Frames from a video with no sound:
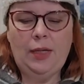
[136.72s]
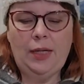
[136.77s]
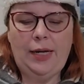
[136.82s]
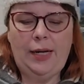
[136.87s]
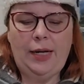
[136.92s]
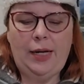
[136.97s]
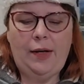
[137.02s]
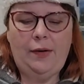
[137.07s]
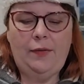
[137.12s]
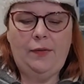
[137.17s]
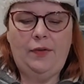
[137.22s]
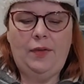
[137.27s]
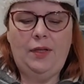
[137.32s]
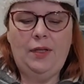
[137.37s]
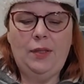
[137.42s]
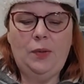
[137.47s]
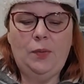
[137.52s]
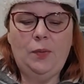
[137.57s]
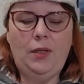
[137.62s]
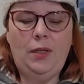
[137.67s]
I have
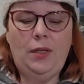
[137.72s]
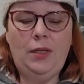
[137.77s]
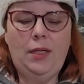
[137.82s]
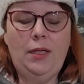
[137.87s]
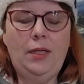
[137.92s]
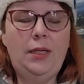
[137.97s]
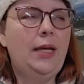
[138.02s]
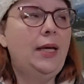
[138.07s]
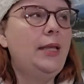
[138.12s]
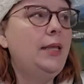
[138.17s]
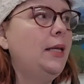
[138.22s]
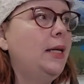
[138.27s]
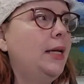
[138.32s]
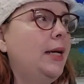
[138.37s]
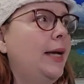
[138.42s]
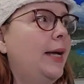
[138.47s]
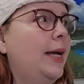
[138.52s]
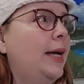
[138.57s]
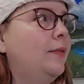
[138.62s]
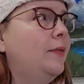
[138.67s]
this one, and then
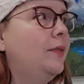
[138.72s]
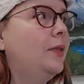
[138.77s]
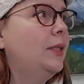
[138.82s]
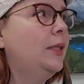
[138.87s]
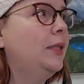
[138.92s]
I have a